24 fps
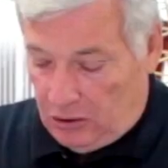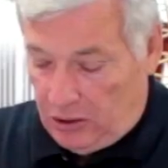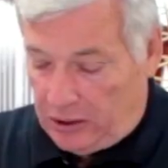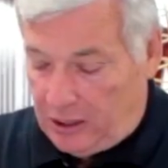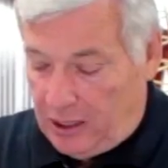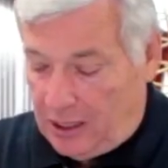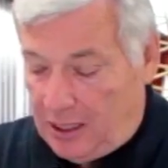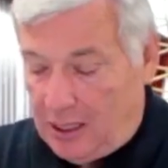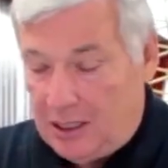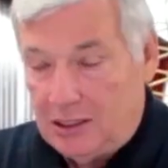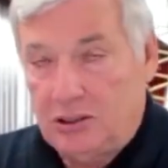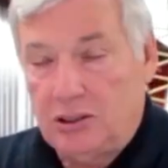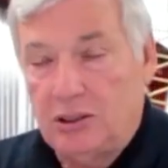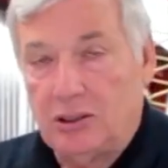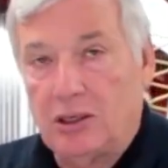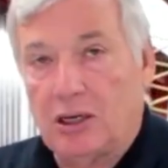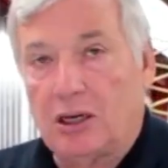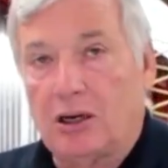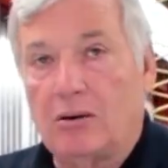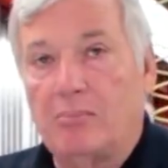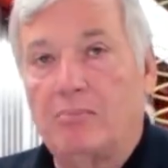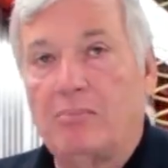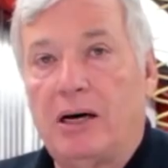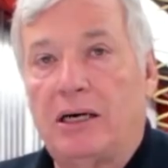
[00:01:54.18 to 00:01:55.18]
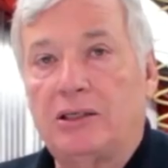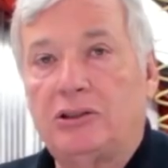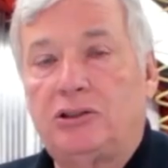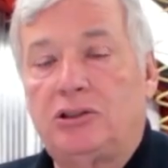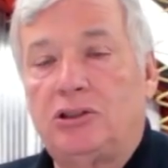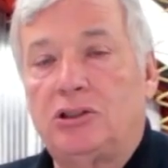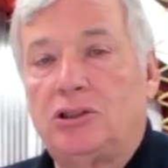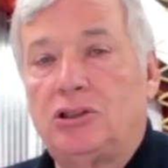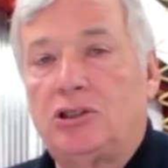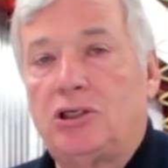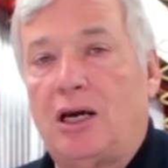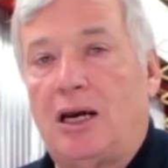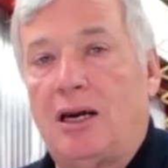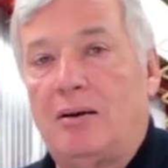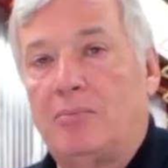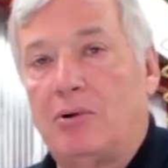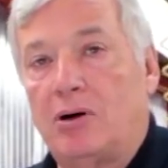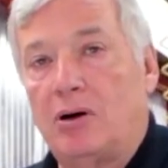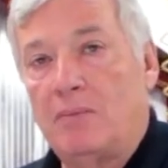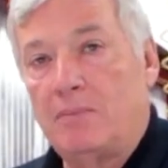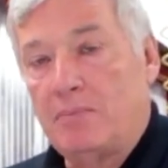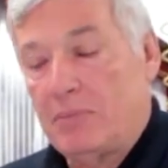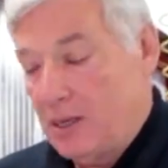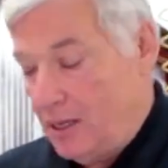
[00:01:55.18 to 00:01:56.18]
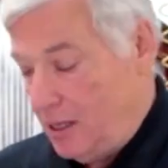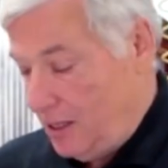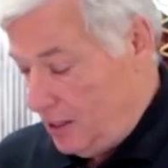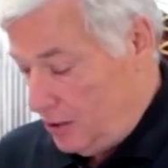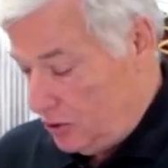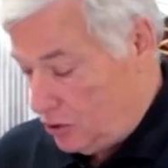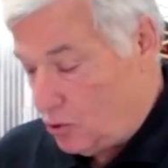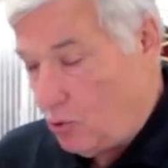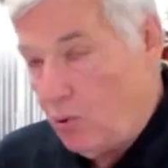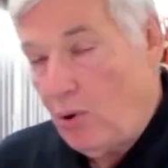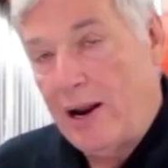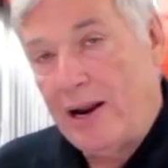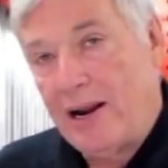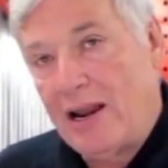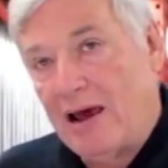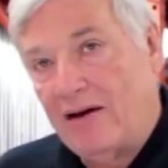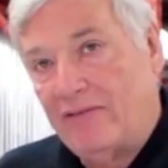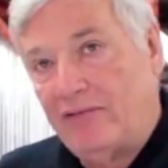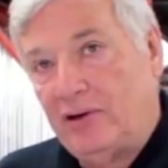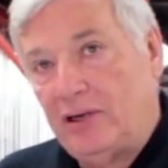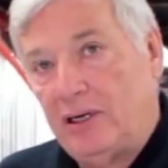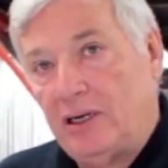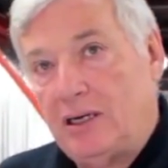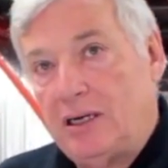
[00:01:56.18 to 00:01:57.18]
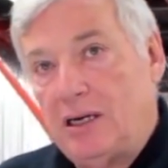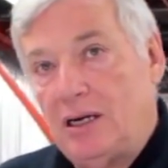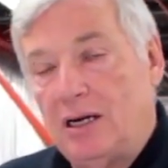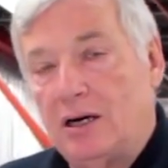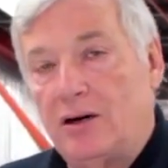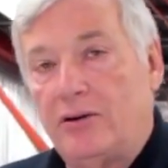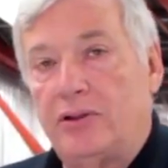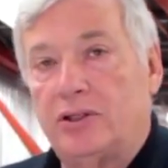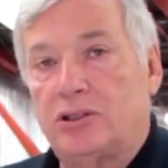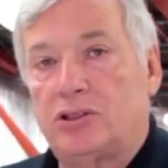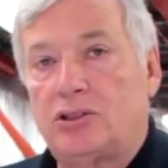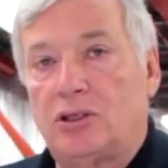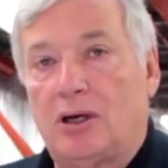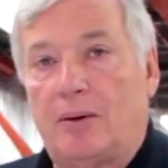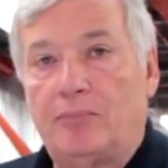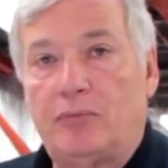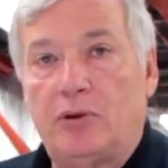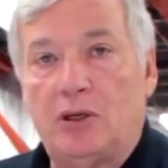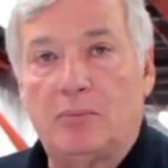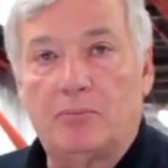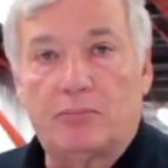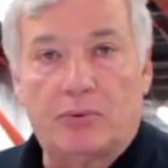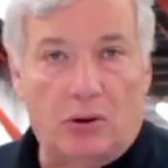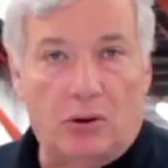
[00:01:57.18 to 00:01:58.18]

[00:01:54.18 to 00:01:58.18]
Looking into the combustion chamber, it's quite evident here that something